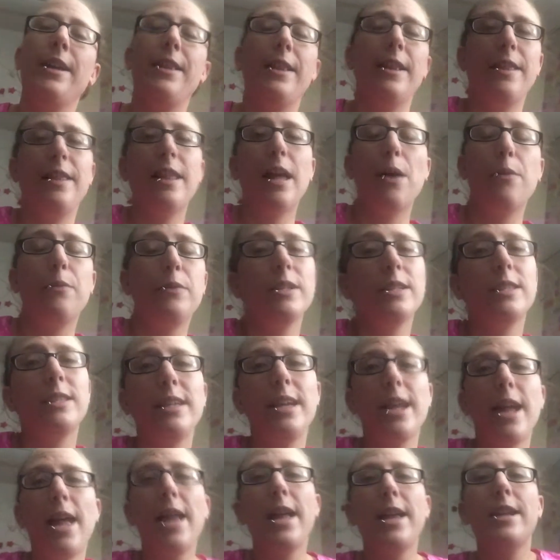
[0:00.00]
And then that was
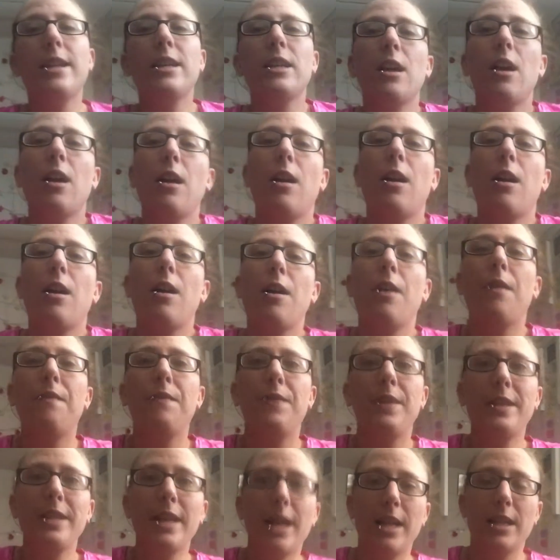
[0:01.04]
the end
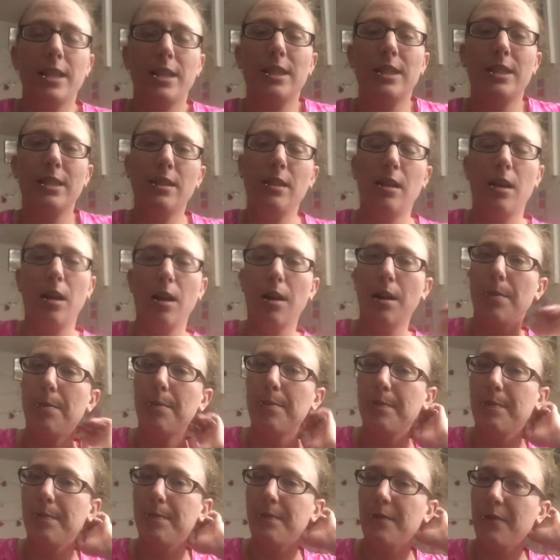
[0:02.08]
of the test
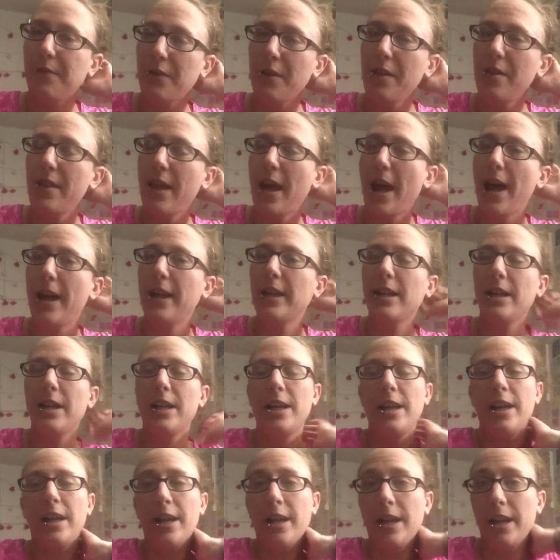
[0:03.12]
for that.
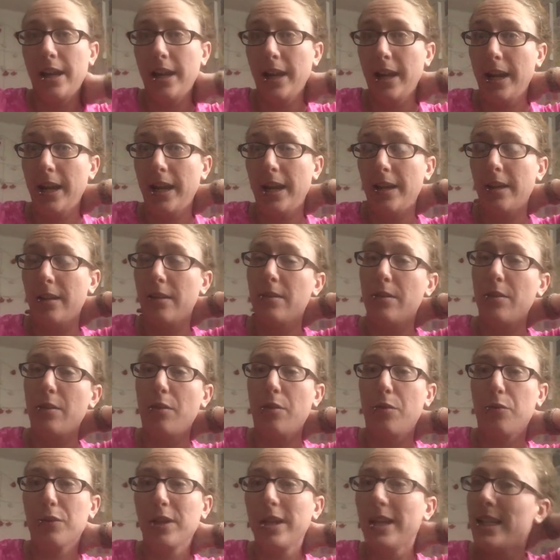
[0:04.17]
In
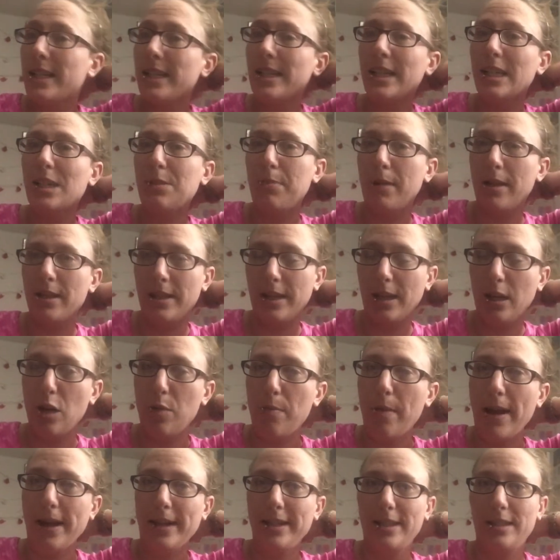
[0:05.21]
3 to 6 months I go
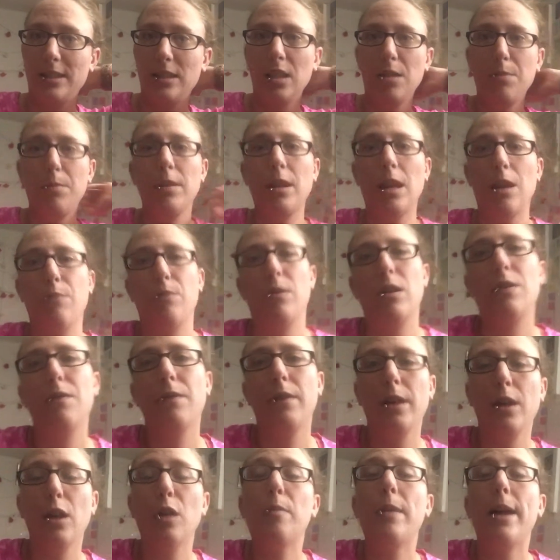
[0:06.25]
back to see him again whenever
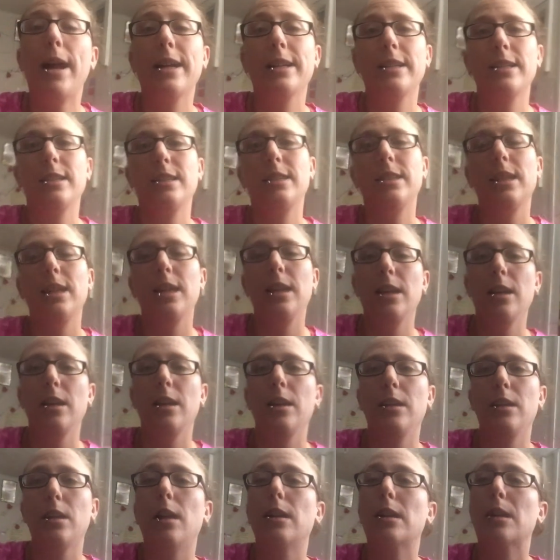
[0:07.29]
I go back to
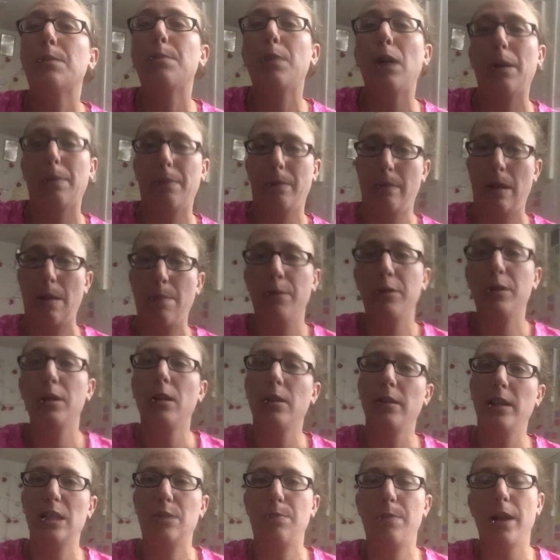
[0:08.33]
see Dr. Parkman, my
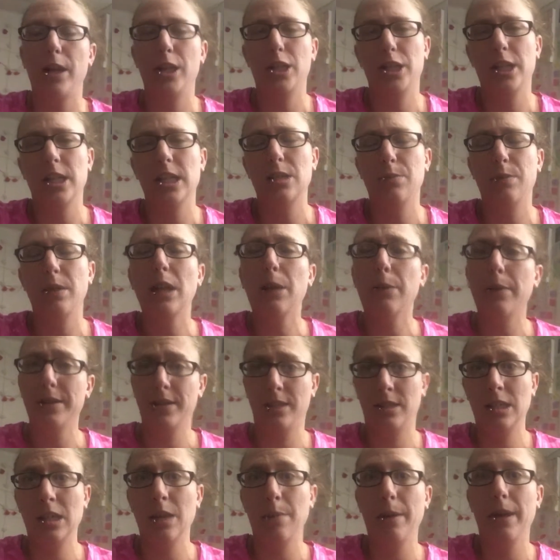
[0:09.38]
motility specialist, but he
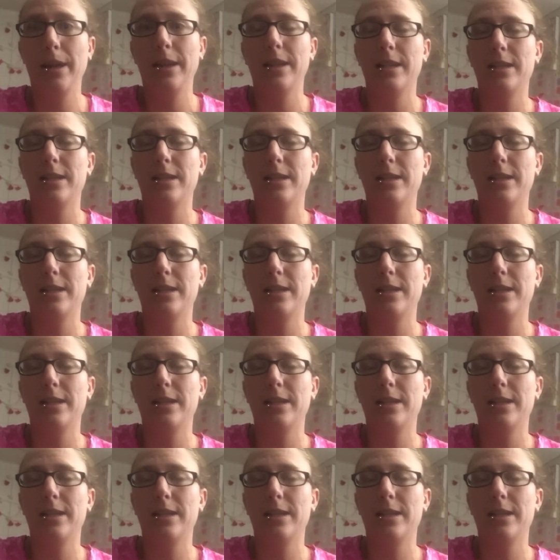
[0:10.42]
wants to see me in